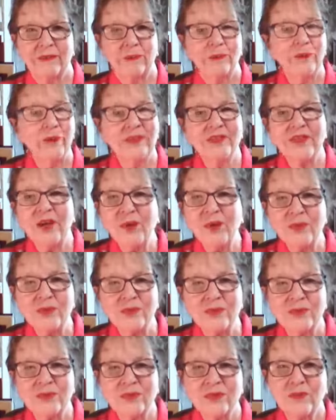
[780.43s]
We
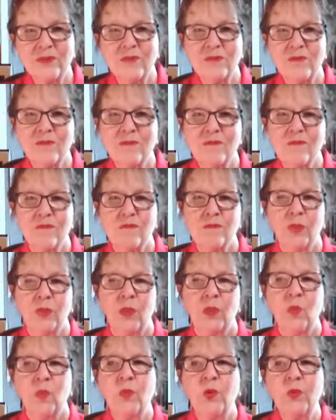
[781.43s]
don't.
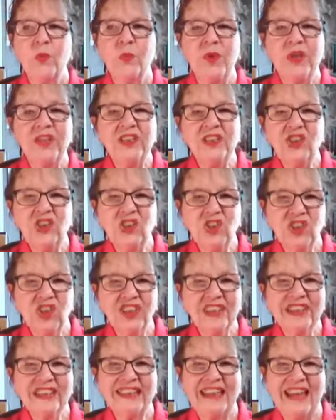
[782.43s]
When we
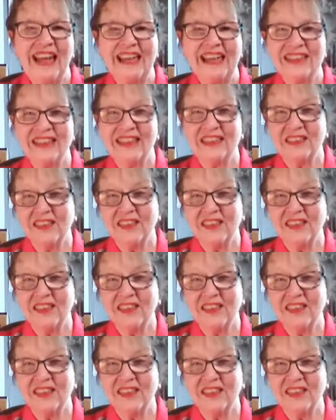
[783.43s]
look at the